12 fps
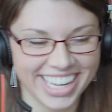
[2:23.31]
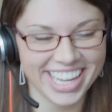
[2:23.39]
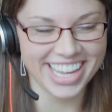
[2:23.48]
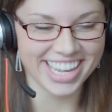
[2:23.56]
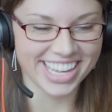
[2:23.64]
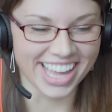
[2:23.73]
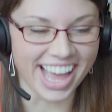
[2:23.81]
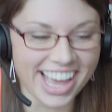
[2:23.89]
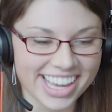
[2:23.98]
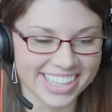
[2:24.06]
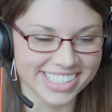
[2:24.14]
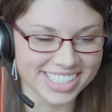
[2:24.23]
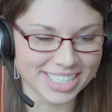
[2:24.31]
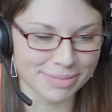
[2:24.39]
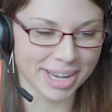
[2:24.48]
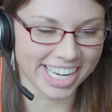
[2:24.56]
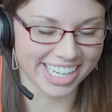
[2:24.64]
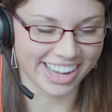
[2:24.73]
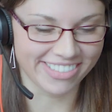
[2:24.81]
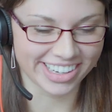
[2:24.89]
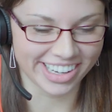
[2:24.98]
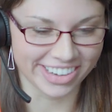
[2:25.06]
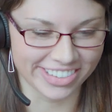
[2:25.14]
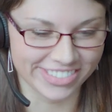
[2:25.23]
Being able to work in a team all through
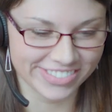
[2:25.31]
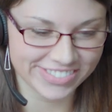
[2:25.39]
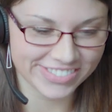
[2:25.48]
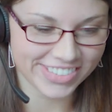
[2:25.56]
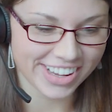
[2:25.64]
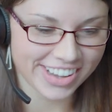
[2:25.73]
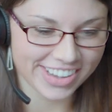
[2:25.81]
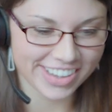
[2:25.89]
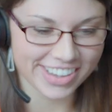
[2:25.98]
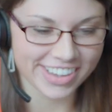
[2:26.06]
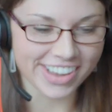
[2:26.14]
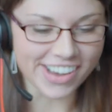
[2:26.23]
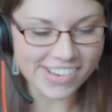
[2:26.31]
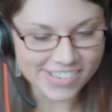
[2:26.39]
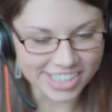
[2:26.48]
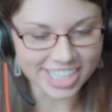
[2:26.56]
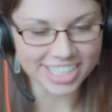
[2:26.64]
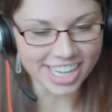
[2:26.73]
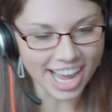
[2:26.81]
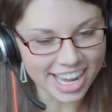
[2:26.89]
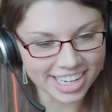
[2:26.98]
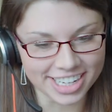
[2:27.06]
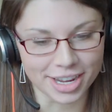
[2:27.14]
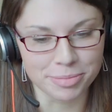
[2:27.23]
college, it carries over into the workplace,
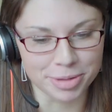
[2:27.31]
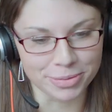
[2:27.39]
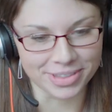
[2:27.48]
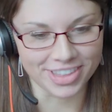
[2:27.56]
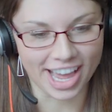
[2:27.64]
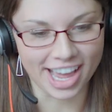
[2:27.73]
which I kind of